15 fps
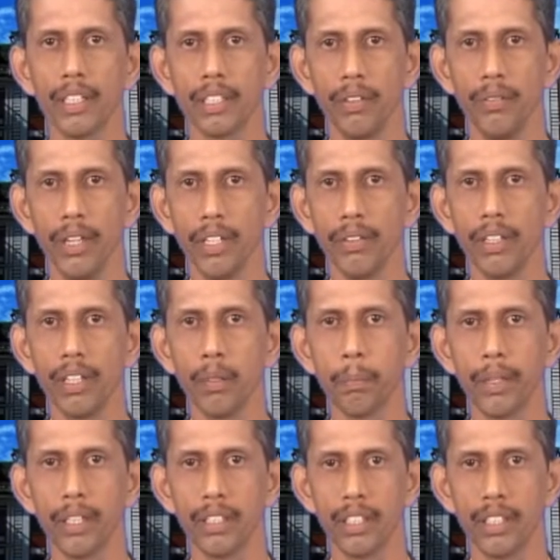is very
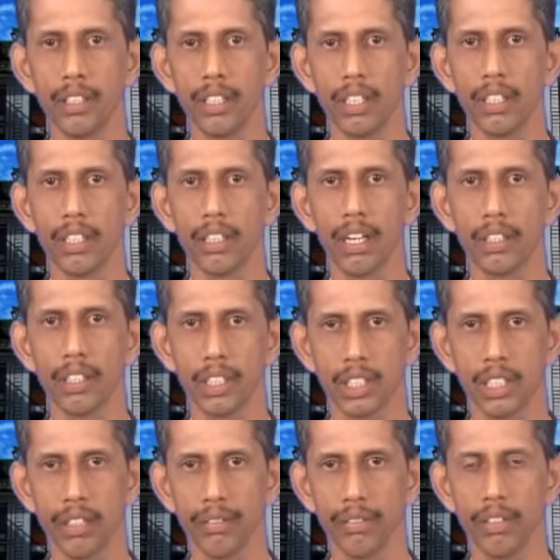important in the
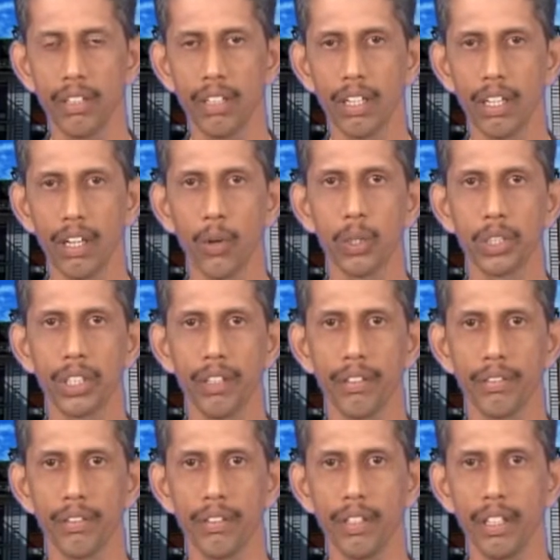context of corrosion
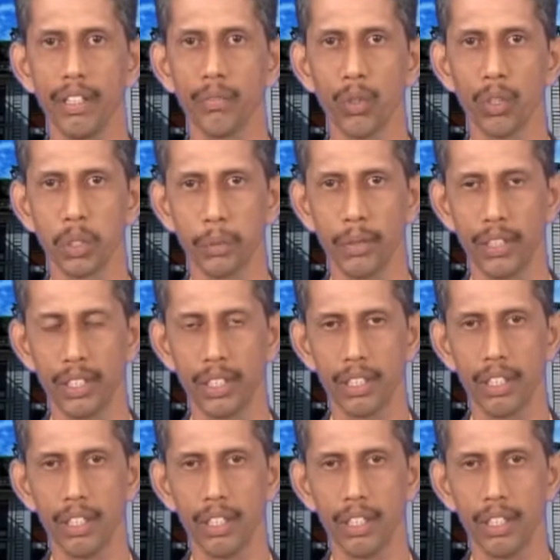of reinforcement.